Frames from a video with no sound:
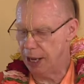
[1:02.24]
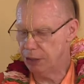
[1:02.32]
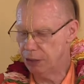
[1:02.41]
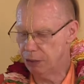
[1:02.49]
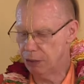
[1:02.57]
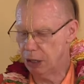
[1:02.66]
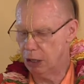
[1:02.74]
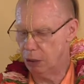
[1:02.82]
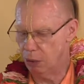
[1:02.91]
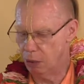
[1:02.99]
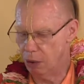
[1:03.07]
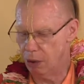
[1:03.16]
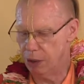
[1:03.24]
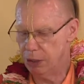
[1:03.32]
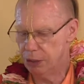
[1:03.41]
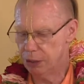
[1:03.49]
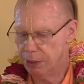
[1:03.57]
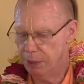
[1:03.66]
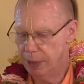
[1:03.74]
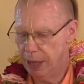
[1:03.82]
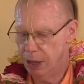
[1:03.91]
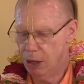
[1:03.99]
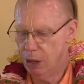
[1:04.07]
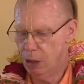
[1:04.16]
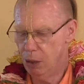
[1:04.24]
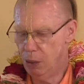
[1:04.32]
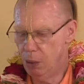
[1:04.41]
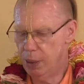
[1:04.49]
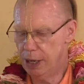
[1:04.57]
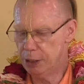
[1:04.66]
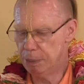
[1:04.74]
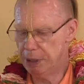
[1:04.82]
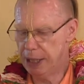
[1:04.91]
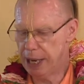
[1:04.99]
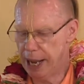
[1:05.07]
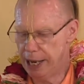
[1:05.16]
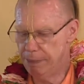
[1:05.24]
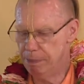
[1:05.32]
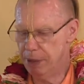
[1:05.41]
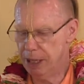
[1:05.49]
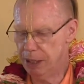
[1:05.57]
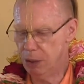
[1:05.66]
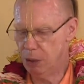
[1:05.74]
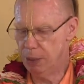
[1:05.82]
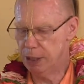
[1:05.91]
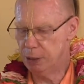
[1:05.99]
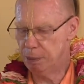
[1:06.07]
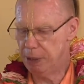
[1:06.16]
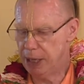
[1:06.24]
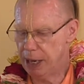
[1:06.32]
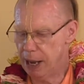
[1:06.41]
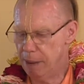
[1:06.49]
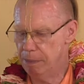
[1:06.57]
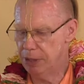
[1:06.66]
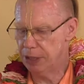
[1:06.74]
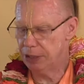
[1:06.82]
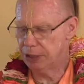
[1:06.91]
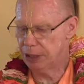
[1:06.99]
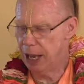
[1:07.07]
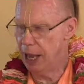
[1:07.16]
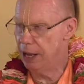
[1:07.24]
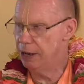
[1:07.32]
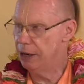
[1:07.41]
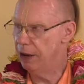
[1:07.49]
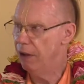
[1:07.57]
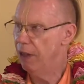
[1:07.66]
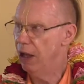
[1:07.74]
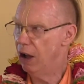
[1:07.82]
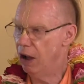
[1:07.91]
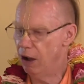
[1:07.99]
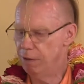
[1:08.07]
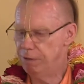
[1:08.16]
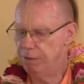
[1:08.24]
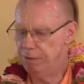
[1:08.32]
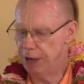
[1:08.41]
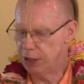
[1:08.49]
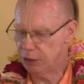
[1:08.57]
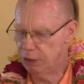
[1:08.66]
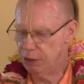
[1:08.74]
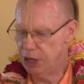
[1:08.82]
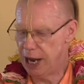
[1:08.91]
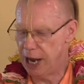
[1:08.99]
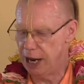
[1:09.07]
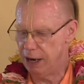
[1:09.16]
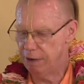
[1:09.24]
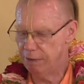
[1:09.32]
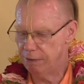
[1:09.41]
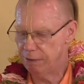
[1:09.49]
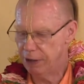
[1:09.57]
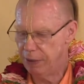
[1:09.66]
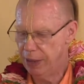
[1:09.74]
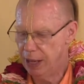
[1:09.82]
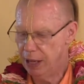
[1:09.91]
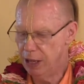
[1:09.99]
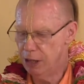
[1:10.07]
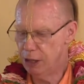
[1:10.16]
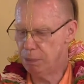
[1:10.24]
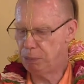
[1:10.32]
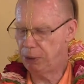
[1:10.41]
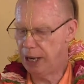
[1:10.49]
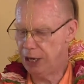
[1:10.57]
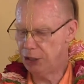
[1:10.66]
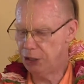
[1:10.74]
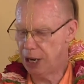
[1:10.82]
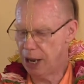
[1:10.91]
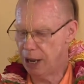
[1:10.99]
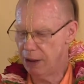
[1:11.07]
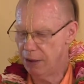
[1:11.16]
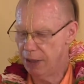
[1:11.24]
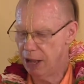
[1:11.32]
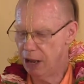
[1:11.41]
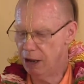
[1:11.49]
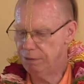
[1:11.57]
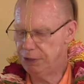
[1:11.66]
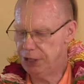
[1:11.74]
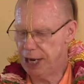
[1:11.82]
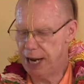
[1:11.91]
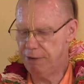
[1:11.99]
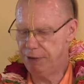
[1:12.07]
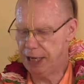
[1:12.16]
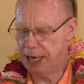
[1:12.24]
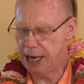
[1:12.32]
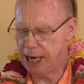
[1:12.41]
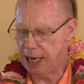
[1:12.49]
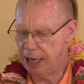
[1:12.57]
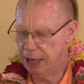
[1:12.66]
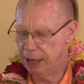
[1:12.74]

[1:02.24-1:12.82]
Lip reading: unto the Lord, who has become the son of Vasudeva, the pleasure of Devaki,